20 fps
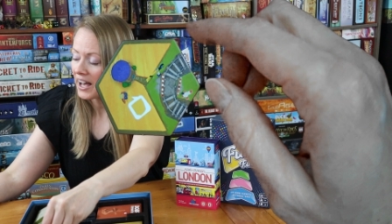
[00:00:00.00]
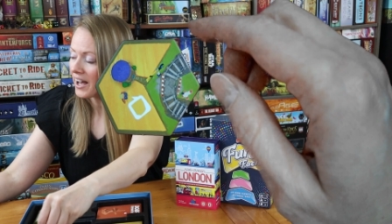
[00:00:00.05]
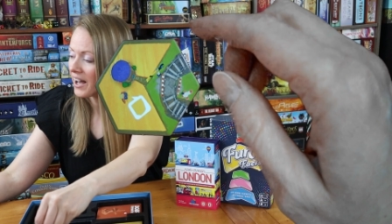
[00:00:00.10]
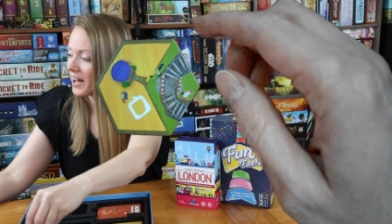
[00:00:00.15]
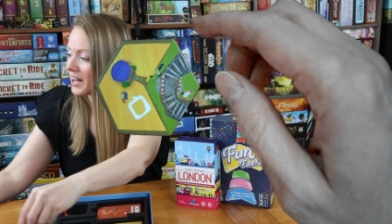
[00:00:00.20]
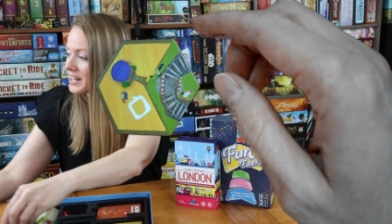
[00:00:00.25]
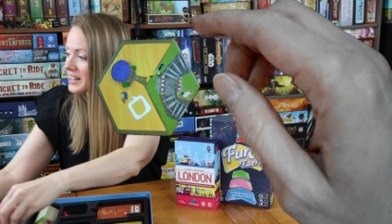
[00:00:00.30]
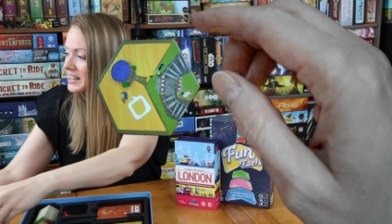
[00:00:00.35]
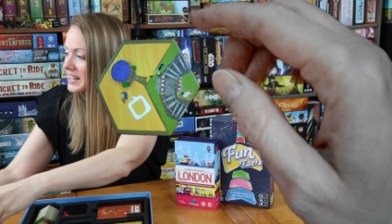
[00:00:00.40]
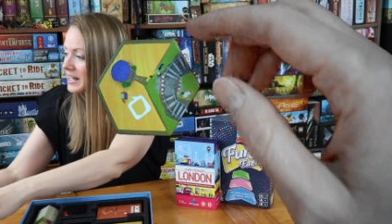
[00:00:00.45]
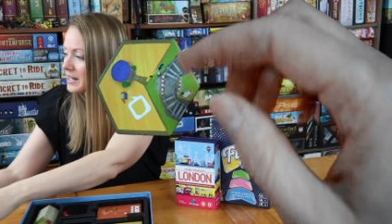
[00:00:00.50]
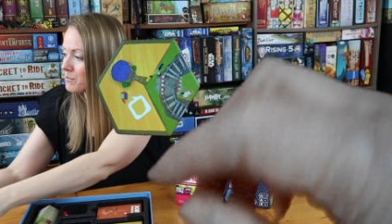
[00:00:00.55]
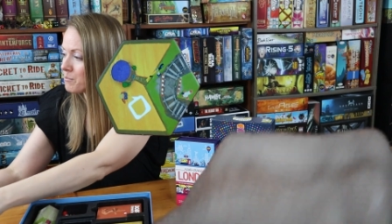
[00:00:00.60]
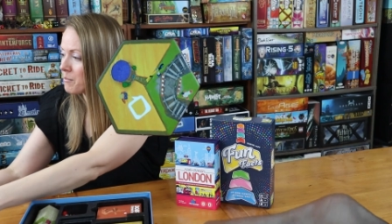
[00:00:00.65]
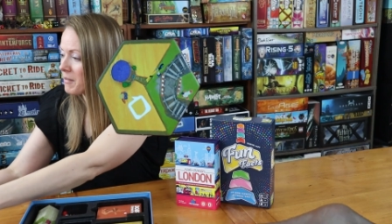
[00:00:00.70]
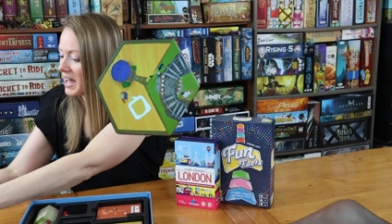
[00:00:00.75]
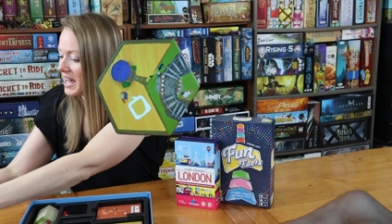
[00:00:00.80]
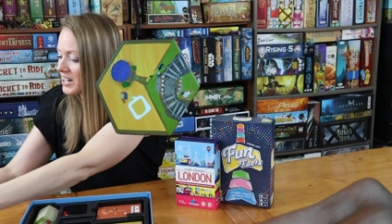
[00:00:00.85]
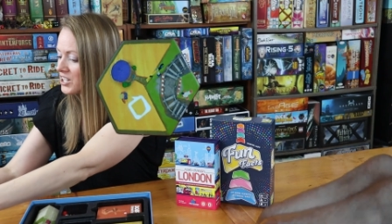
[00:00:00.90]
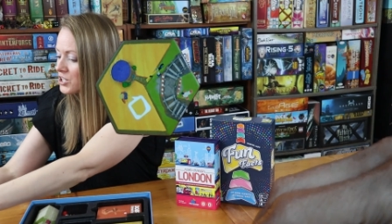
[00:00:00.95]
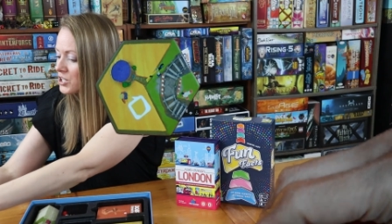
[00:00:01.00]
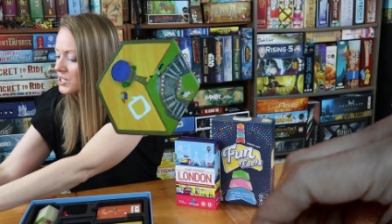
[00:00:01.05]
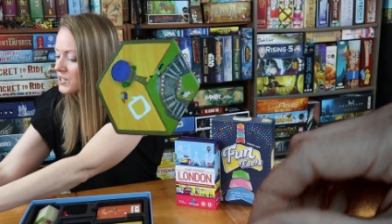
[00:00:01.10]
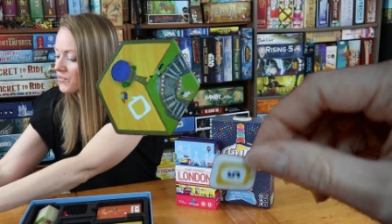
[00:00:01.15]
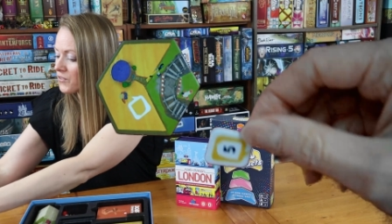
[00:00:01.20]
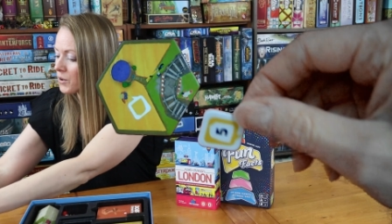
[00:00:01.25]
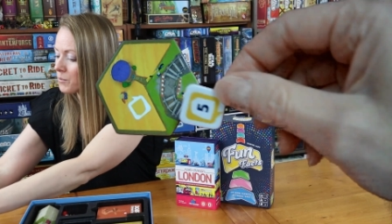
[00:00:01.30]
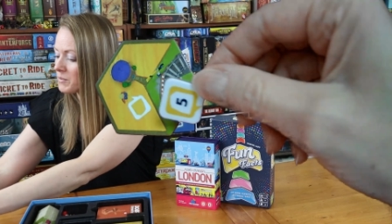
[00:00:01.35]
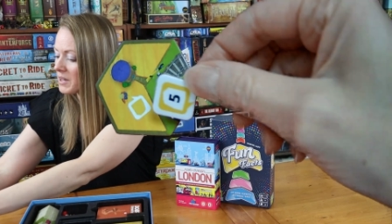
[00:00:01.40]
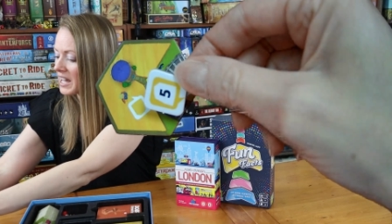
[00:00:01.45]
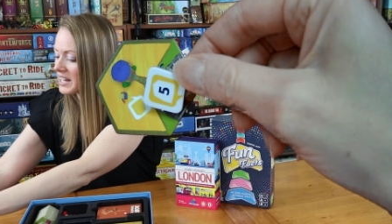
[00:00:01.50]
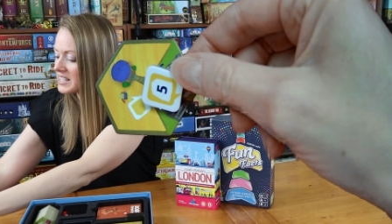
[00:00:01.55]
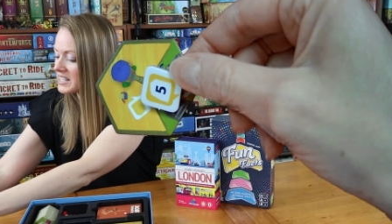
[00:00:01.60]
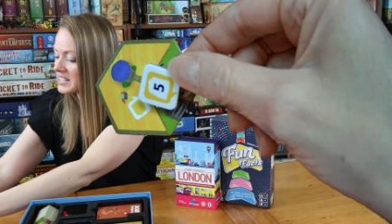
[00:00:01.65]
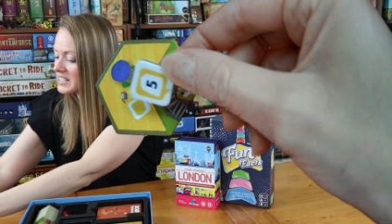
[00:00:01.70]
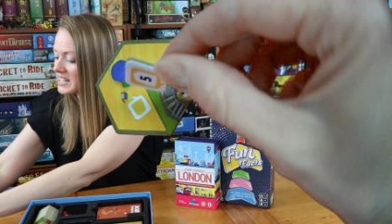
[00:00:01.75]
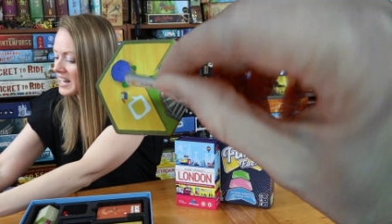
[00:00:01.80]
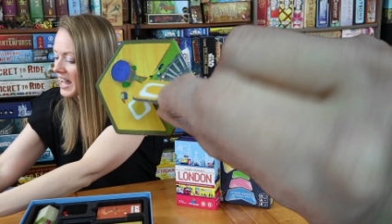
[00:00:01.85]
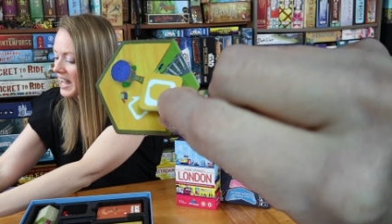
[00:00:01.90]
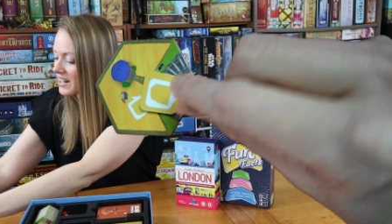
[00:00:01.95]
uh, that matches from that
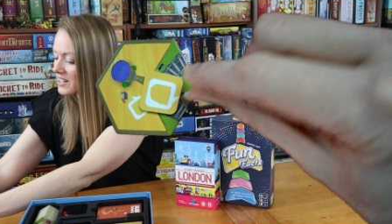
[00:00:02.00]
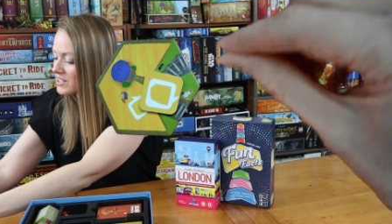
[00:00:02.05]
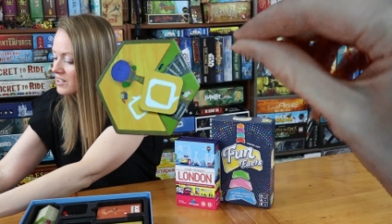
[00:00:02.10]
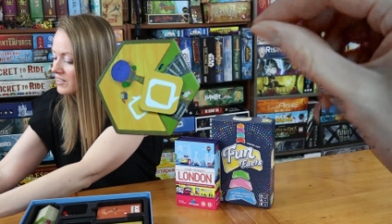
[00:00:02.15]
stack.